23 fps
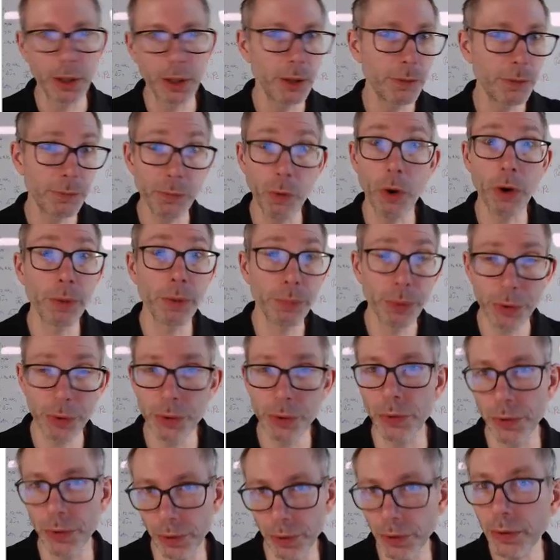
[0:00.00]
foreign
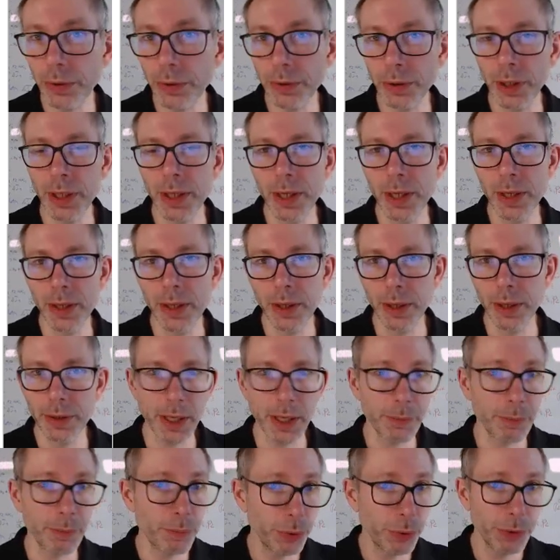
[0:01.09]
producers
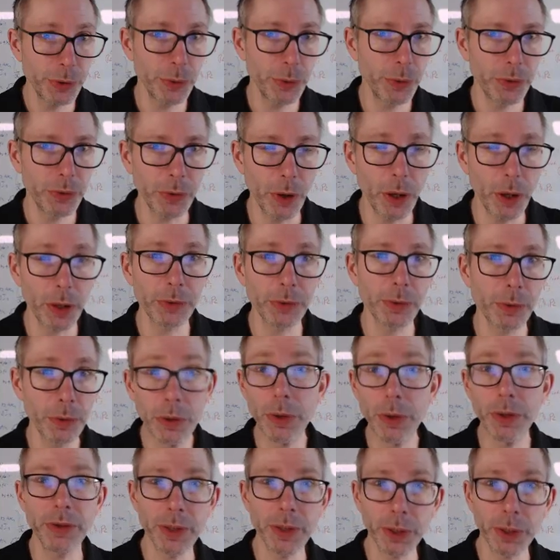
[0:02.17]
that produce also
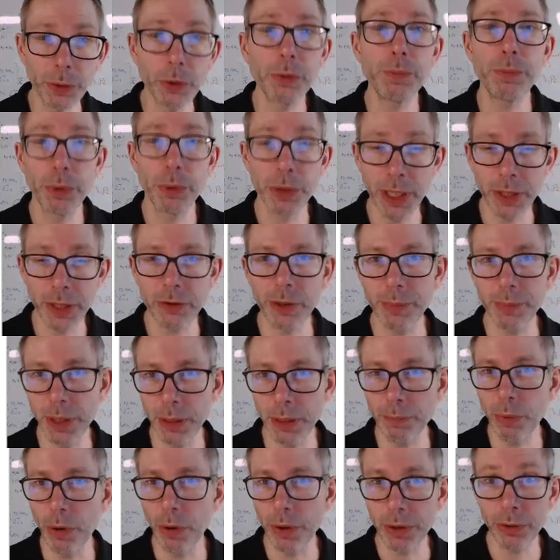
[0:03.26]
goods that could potentially be
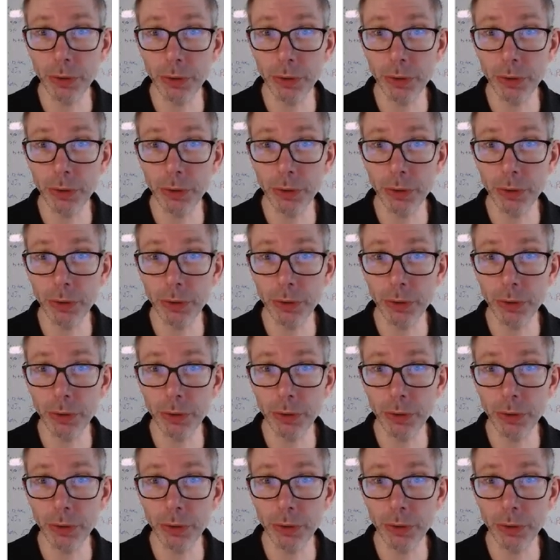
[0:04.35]
imported.